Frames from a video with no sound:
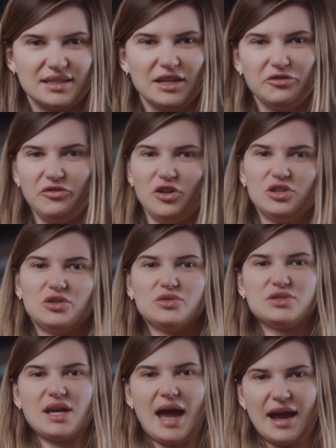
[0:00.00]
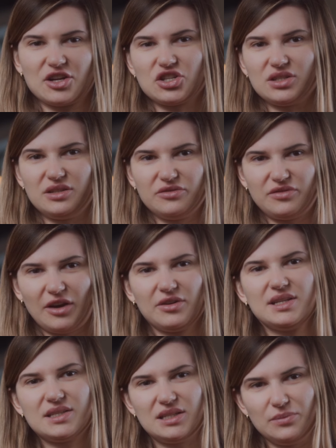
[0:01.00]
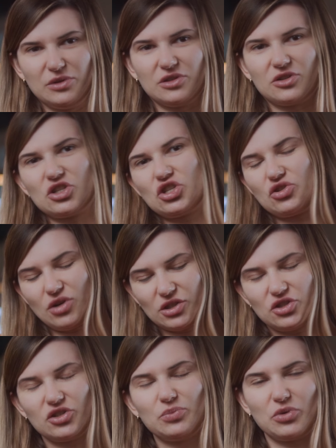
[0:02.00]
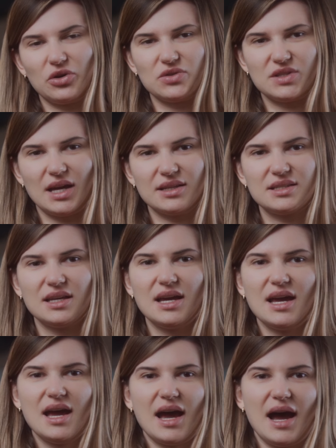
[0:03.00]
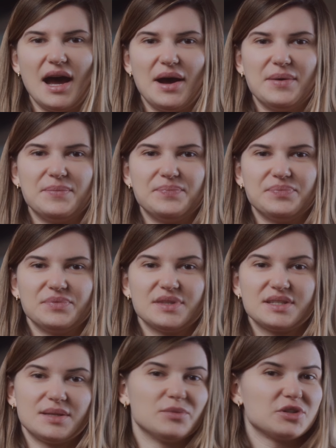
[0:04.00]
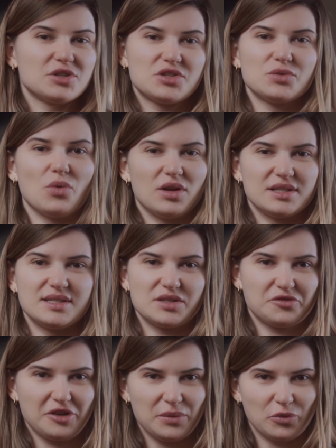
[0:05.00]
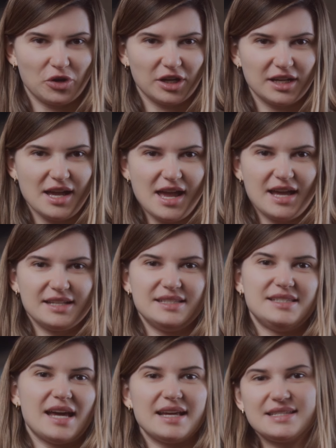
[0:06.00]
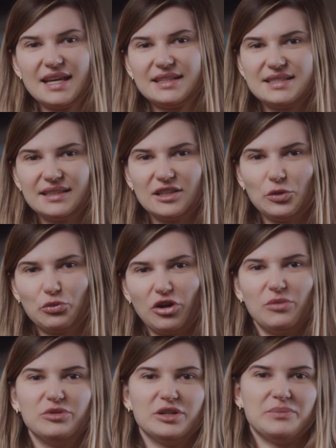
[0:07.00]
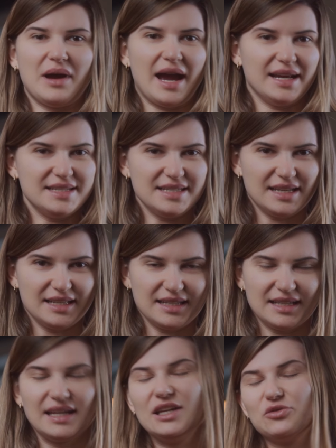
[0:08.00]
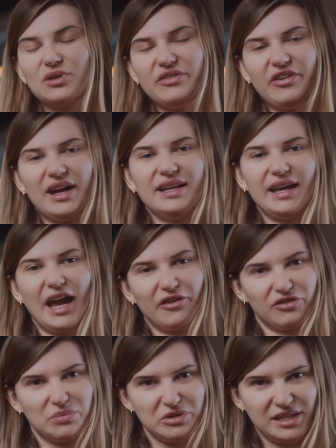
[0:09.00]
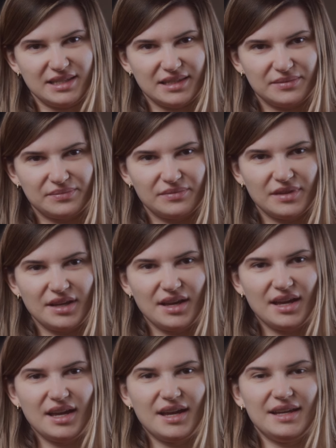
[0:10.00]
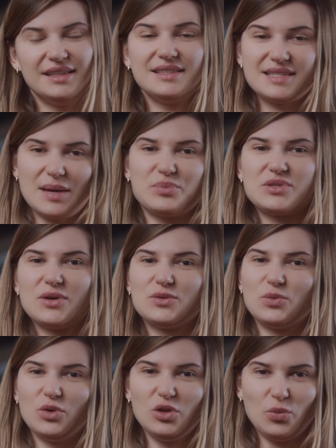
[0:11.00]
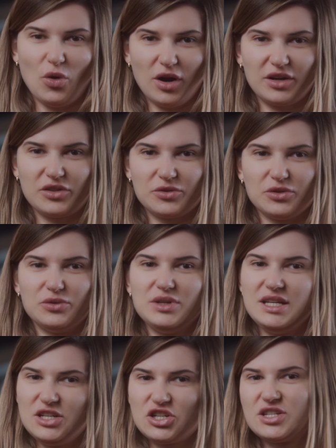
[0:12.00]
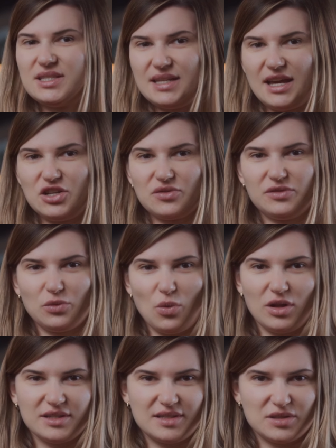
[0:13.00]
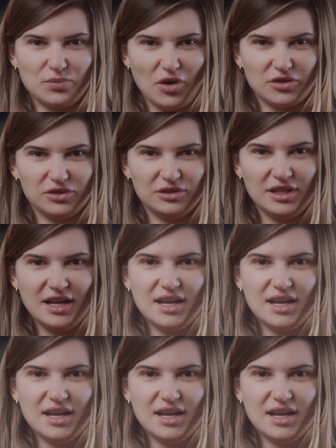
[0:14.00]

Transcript: They followed actually a very similar structured process, similar to Wallas's framework, dissecting their problem, ideating, and refining every piece. In this episode, we'll walk through each stage of the Wallas's model,